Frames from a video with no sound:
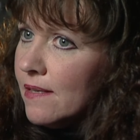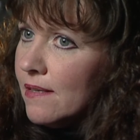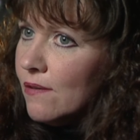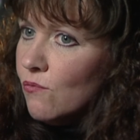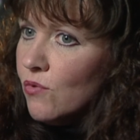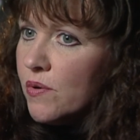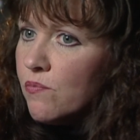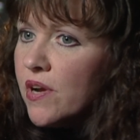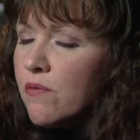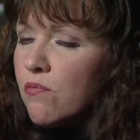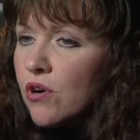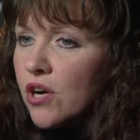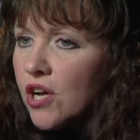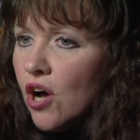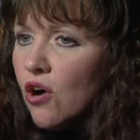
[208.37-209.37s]
when we were
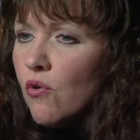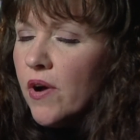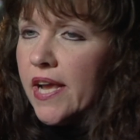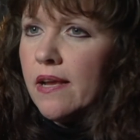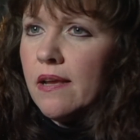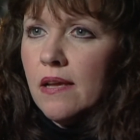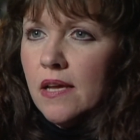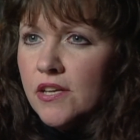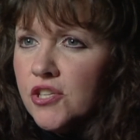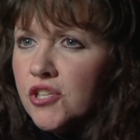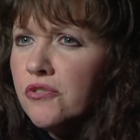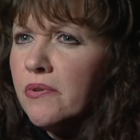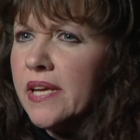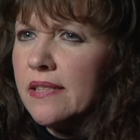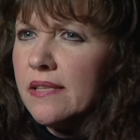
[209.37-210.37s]
going and
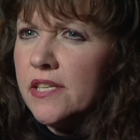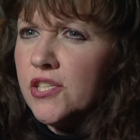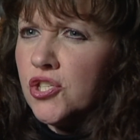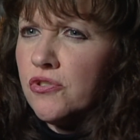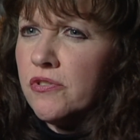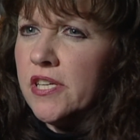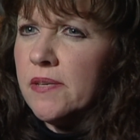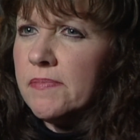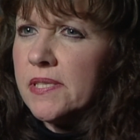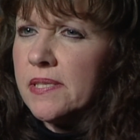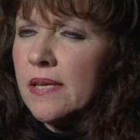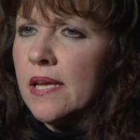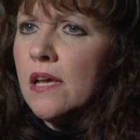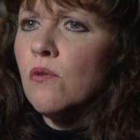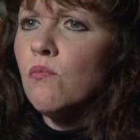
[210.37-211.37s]
doing these trips,
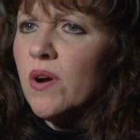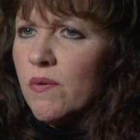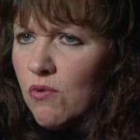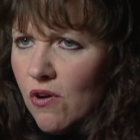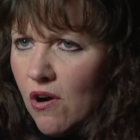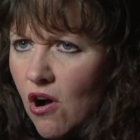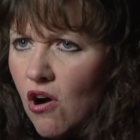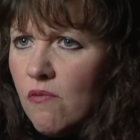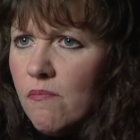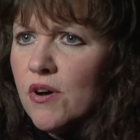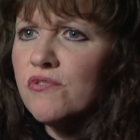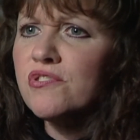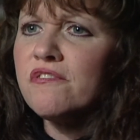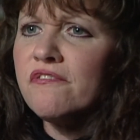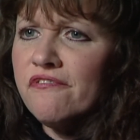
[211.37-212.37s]
we were
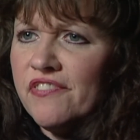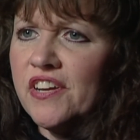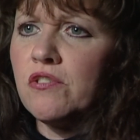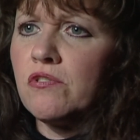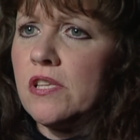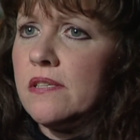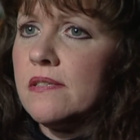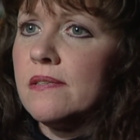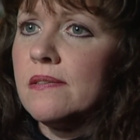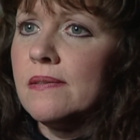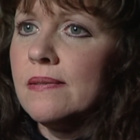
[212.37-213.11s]
almost fearless.